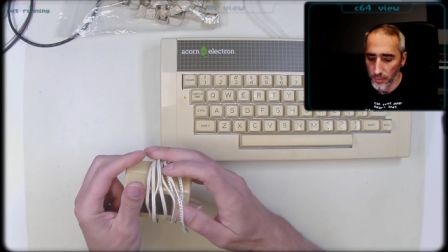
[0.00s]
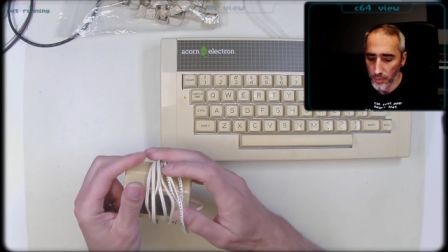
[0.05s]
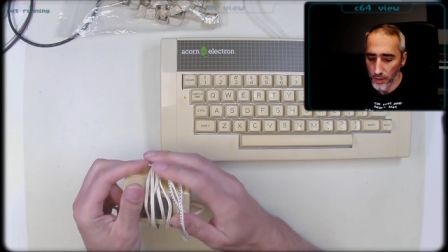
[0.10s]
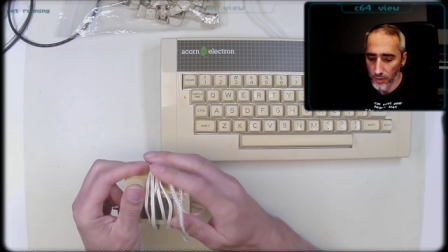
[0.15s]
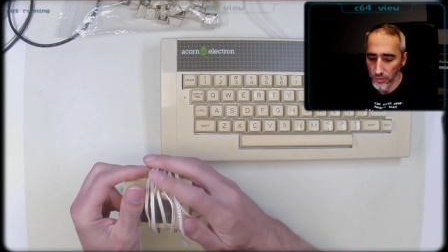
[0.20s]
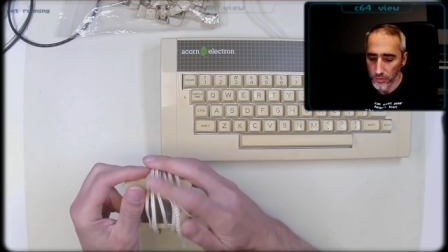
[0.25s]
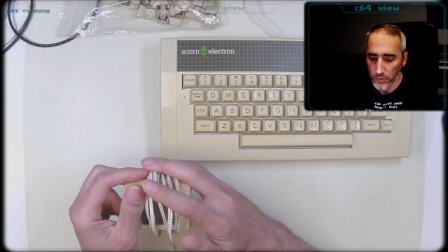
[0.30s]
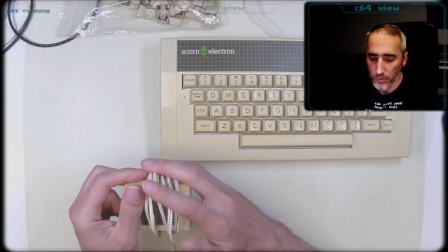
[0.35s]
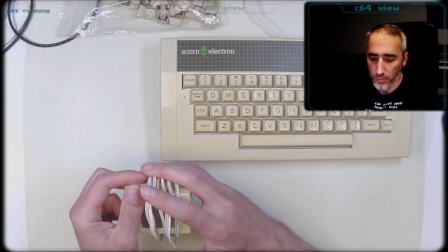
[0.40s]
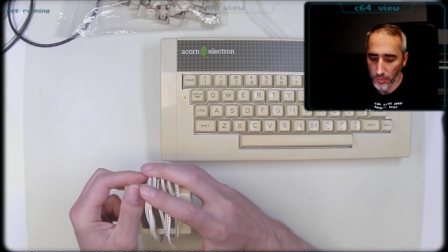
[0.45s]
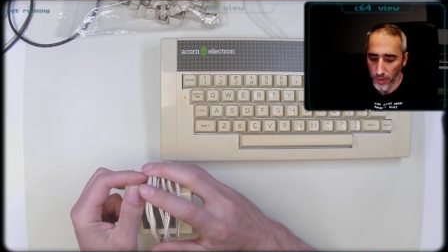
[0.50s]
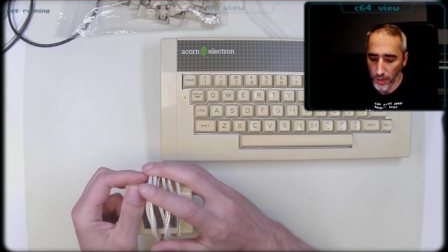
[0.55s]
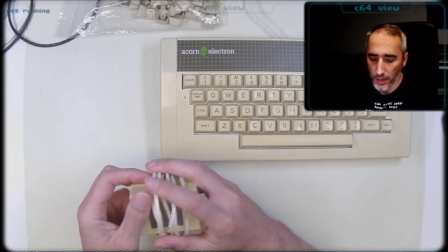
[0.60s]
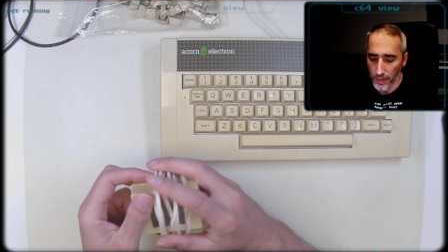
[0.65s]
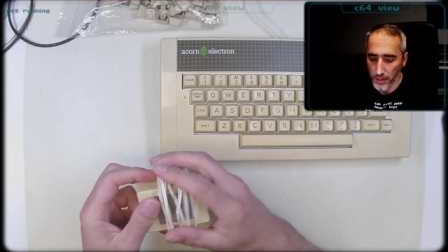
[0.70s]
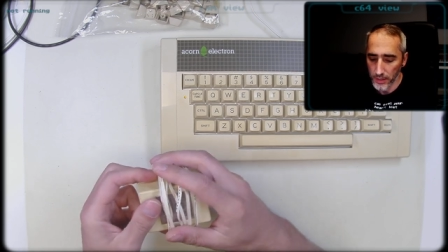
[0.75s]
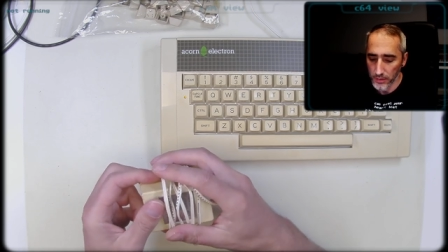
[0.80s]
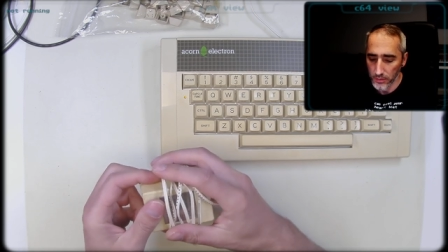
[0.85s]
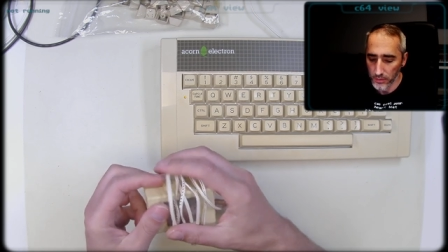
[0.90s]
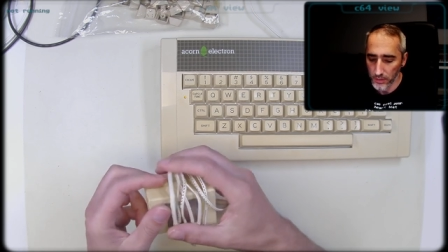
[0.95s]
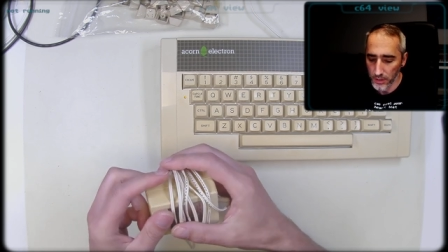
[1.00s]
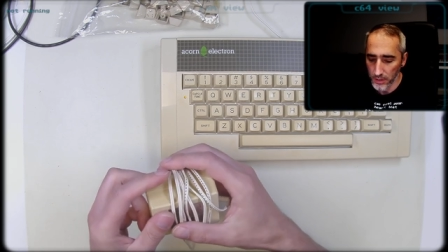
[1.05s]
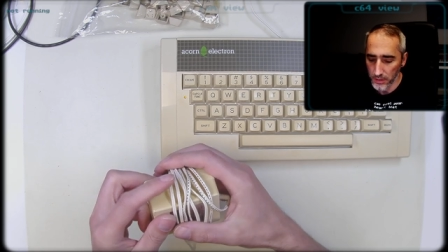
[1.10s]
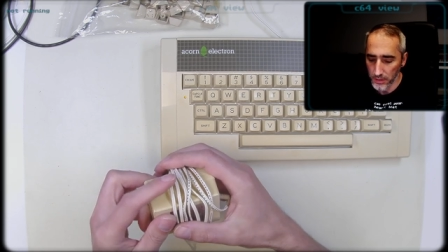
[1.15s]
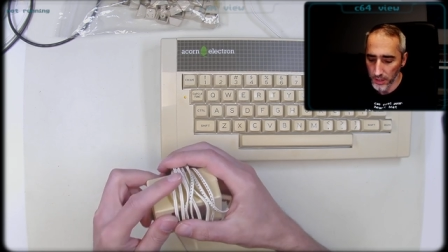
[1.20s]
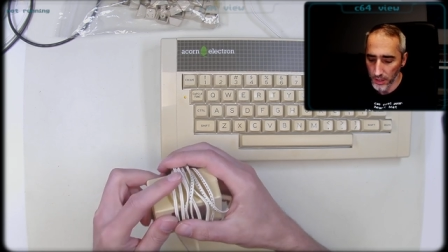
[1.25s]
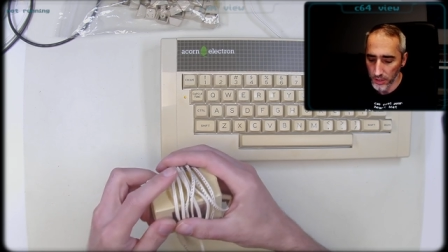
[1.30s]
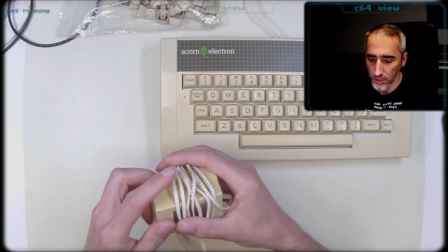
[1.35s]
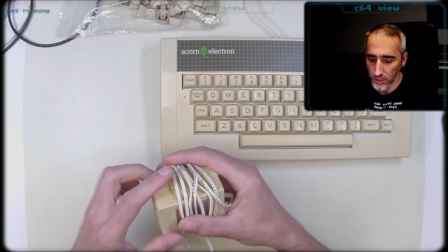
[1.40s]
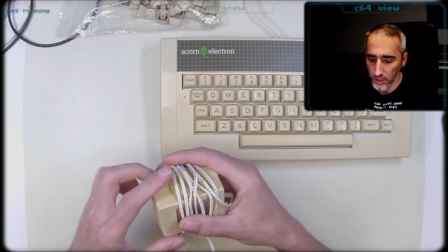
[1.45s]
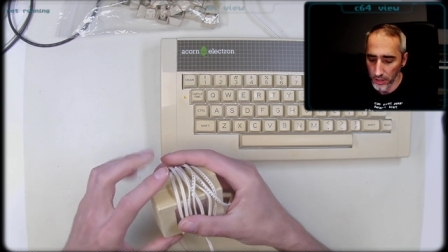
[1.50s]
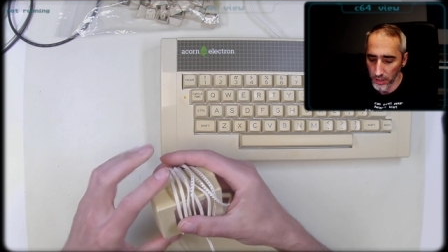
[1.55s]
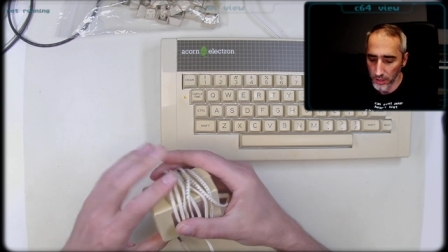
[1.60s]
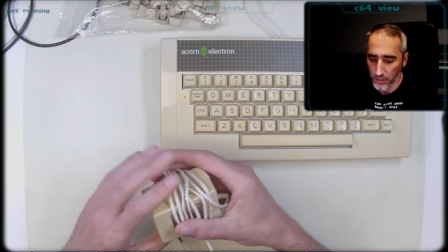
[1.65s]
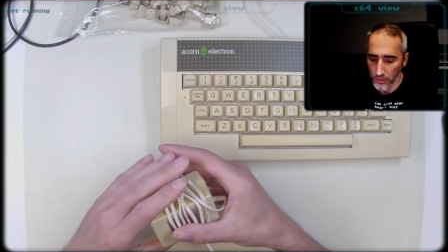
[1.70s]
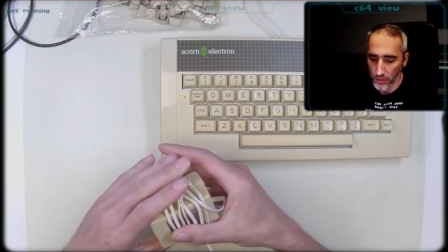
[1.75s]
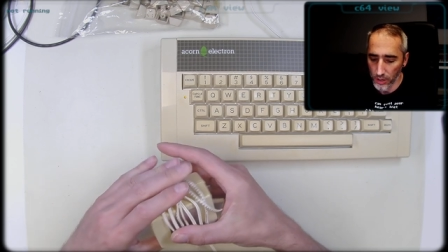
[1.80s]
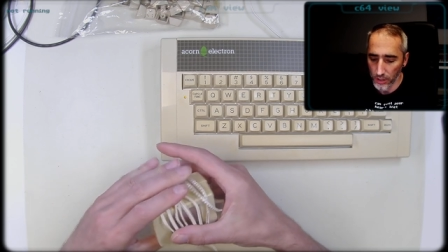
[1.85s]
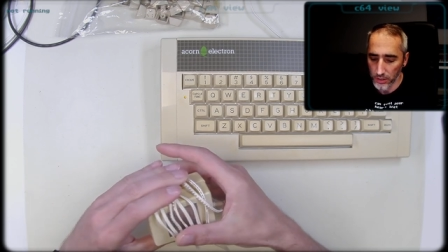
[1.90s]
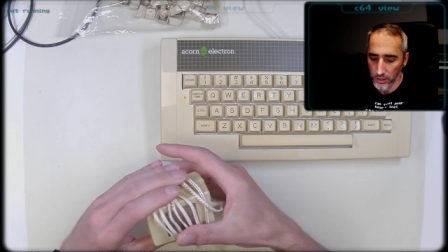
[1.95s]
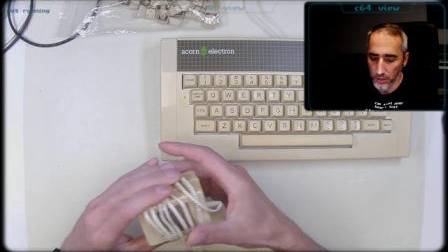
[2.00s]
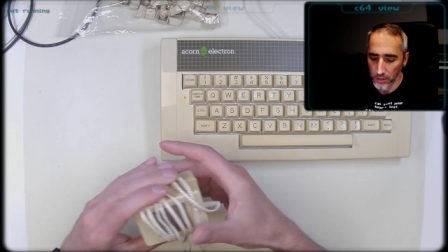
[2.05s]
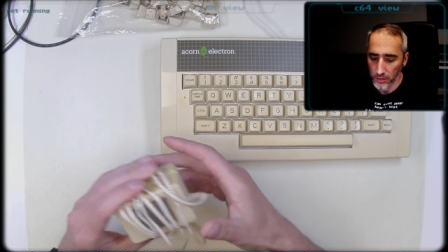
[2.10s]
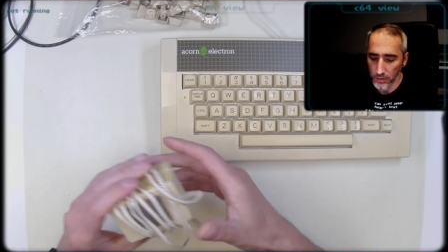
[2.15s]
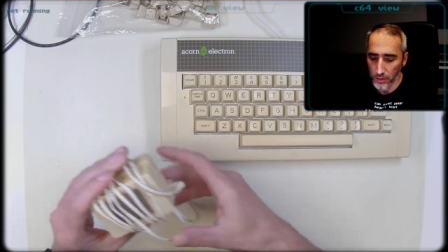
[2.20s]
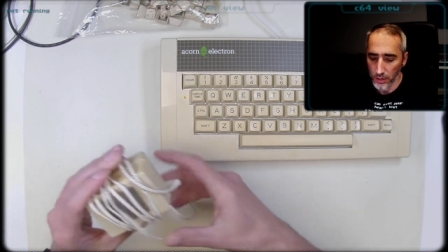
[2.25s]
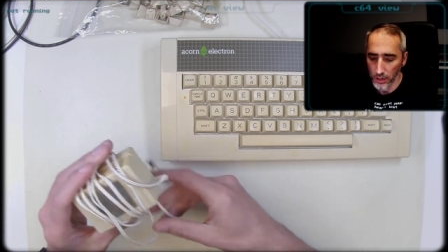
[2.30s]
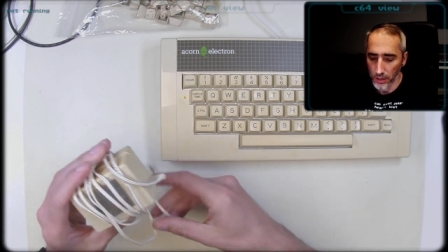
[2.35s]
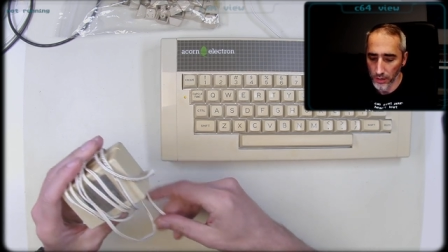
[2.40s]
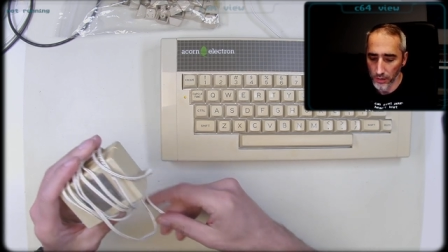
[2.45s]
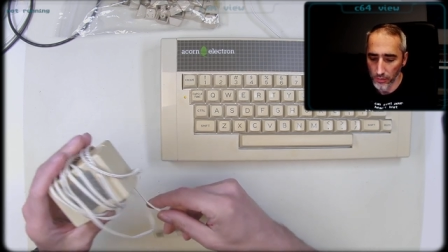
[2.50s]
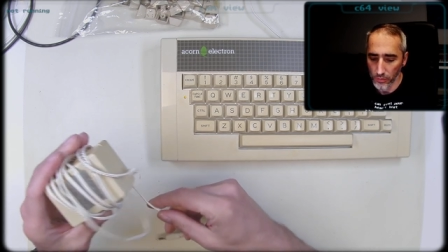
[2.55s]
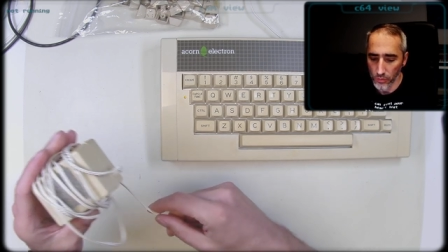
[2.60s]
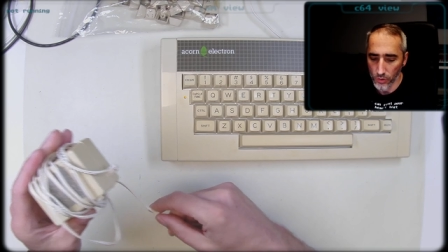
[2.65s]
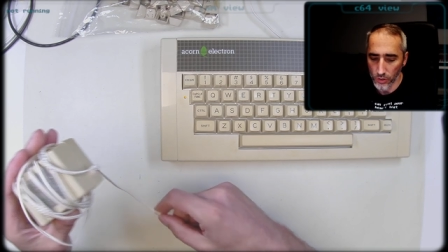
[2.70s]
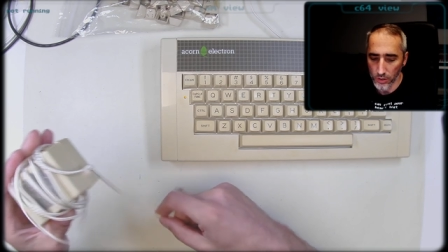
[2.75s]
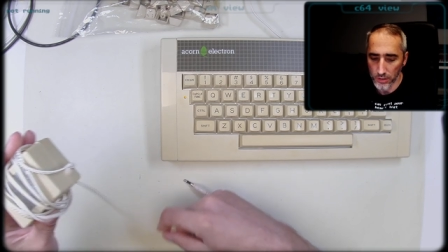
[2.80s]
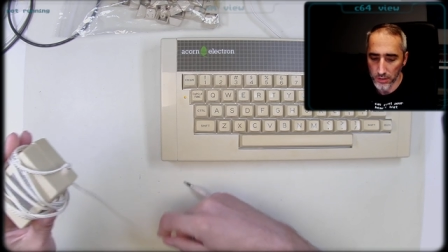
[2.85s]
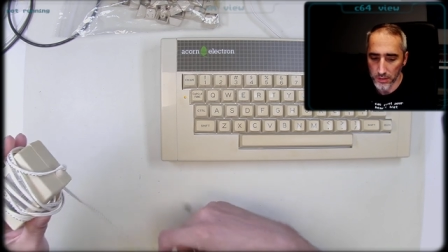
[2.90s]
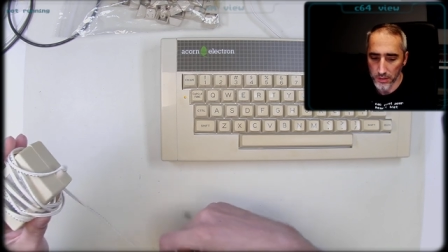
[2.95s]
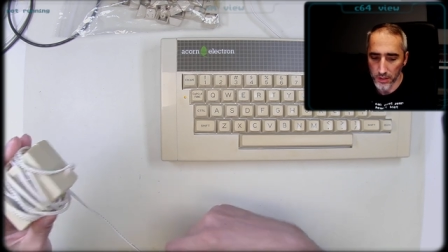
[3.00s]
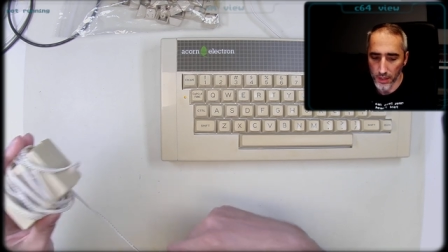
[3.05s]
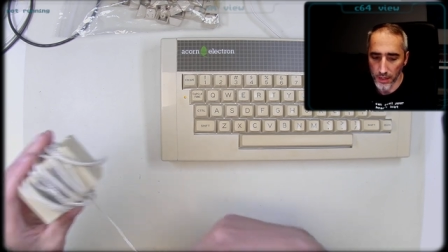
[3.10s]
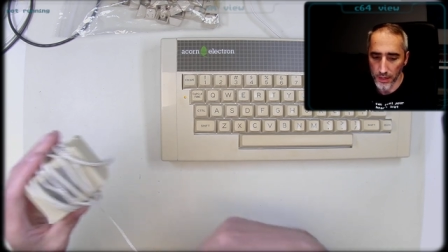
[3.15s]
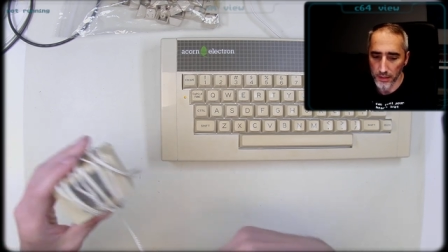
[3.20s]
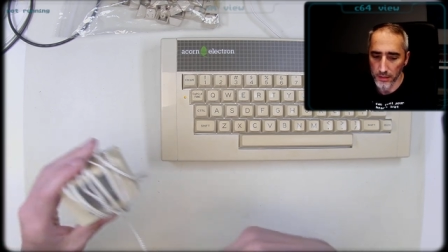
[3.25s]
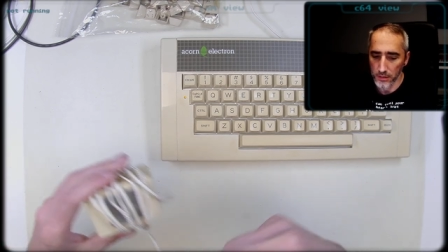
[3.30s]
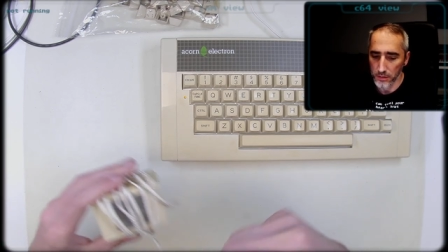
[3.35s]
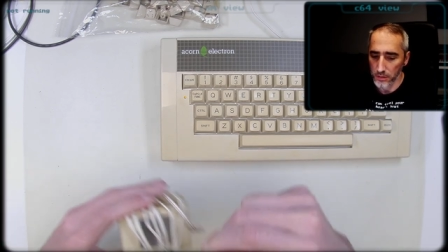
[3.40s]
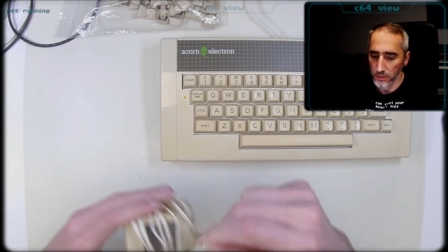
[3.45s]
power supply, so that's actually not uh, rocket science.